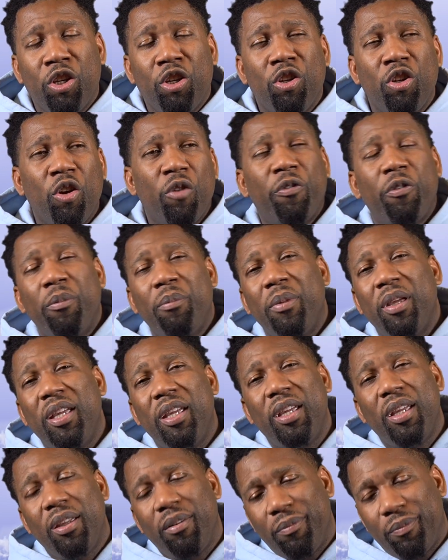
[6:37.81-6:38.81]
You know, for
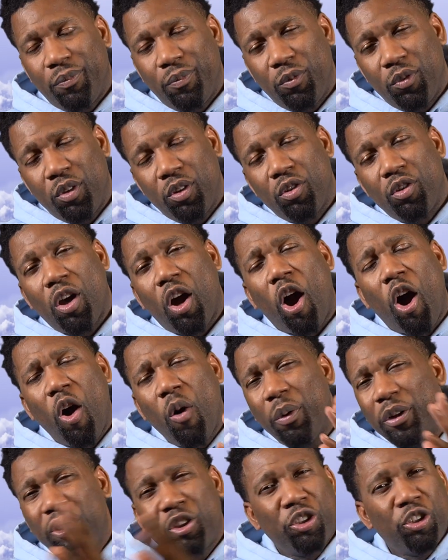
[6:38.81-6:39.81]
me,
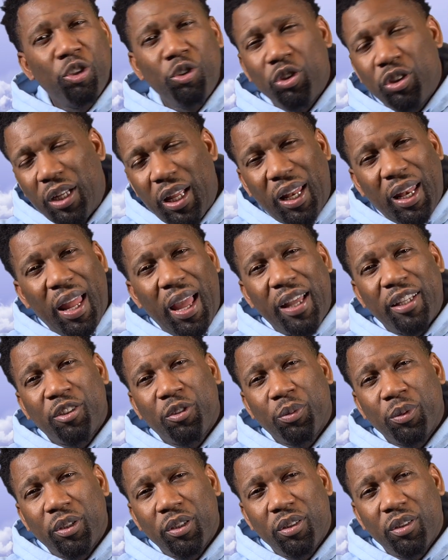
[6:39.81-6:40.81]
always choosing that
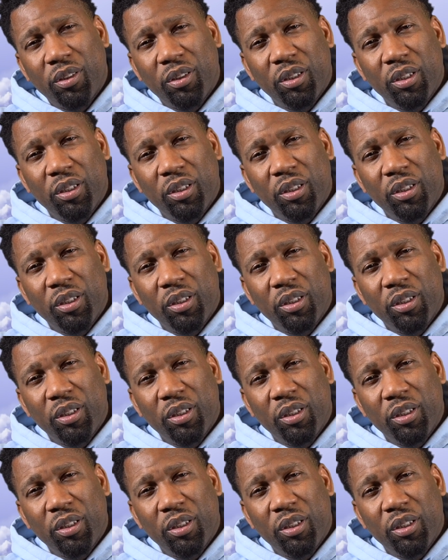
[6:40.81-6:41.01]
last one